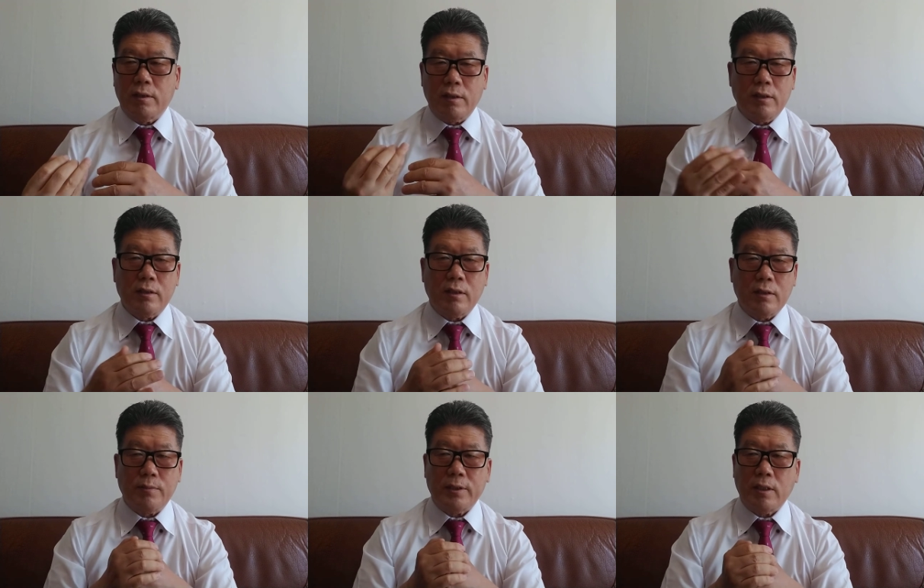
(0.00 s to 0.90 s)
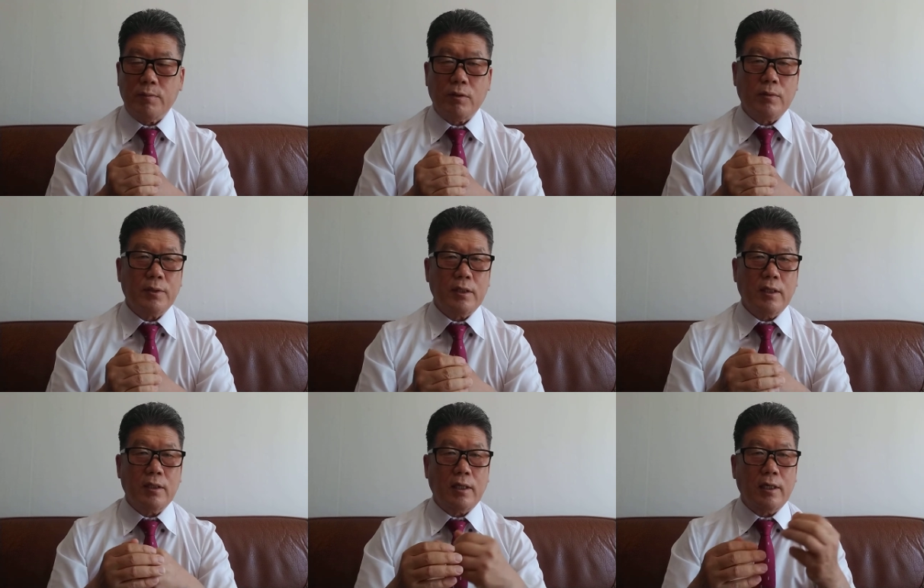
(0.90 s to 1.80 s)
this special bond. But
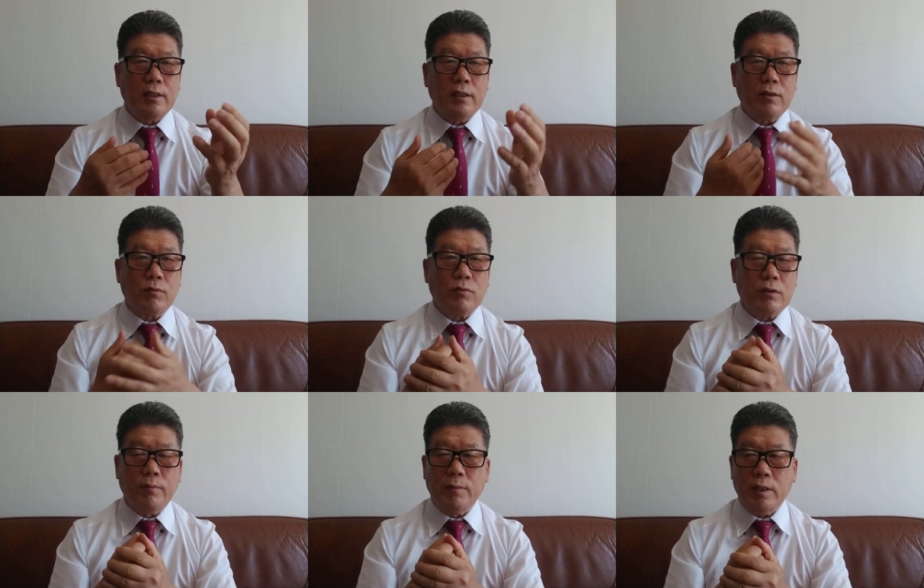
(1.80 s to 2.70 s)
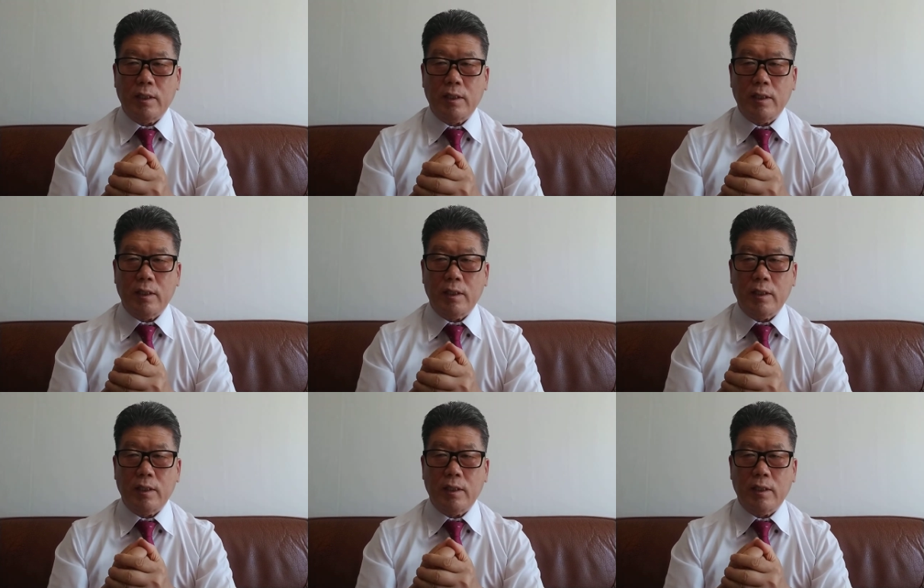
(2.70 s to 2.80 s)
I need to some money.